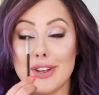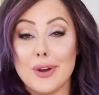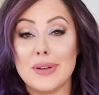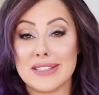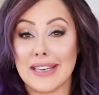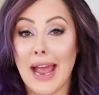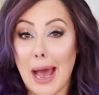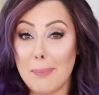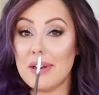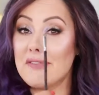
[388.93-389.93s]
You know what's gonna
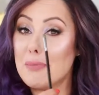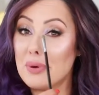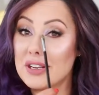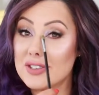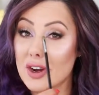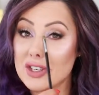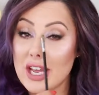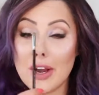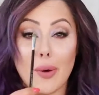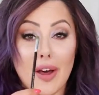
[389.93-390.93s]
happen if you put dark
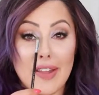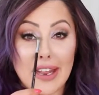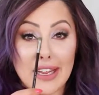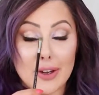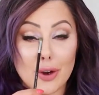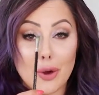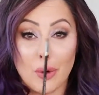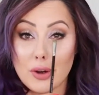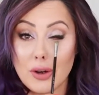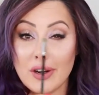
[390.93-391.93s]
shadow on that inner
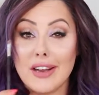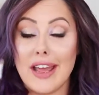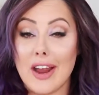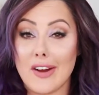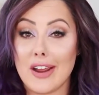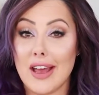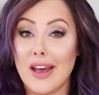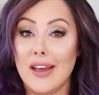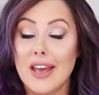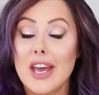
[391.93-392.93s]
corner
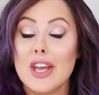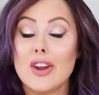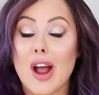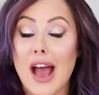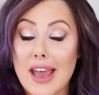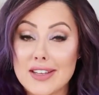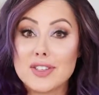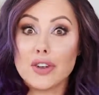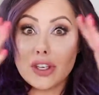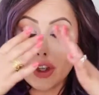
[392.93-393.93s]
area? Your
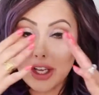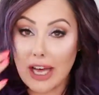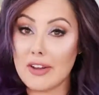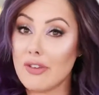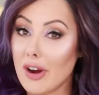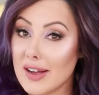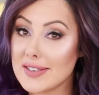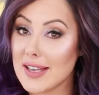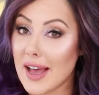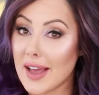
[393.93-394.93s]
eyes, you're gonna look kind of
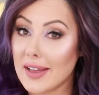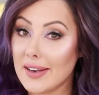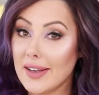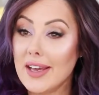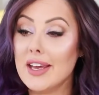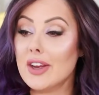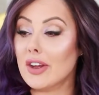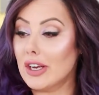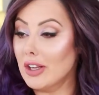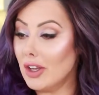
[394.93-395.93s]
cross-eyed.
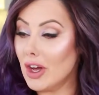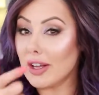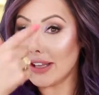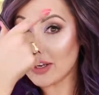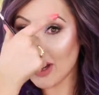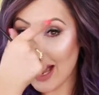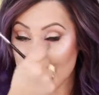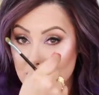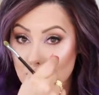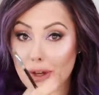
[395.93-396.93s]
You're gonna look like your
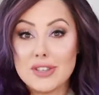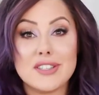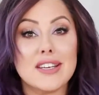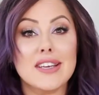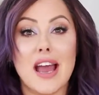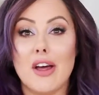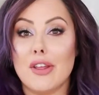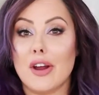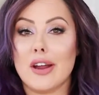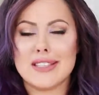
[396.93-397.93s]
eyes are close
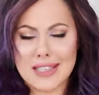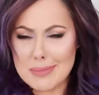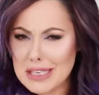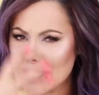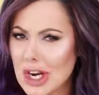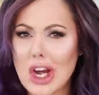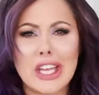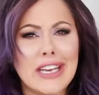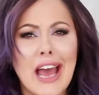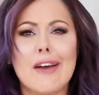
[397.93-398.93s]
together. It's gonna be
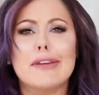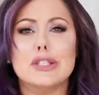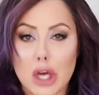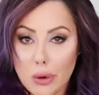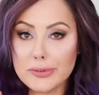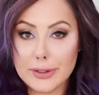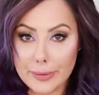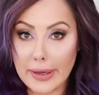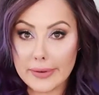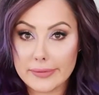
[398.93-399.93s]
dark and heavy. Don't
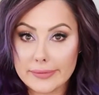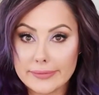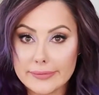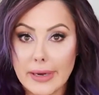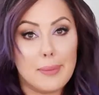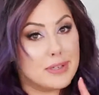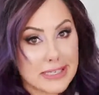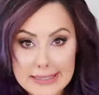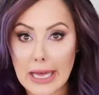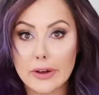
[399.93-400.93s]
do it. I'm
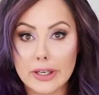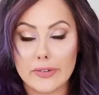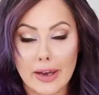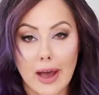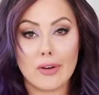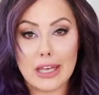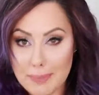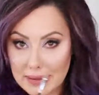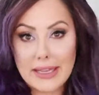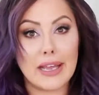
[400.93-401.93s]
just telling you now,
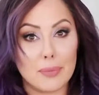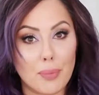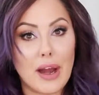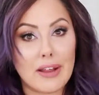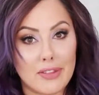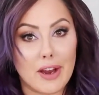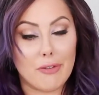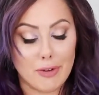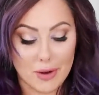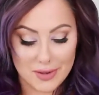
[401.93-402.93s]
keep it light and bright
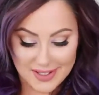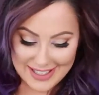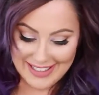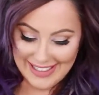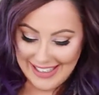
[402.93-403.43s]
there, folks.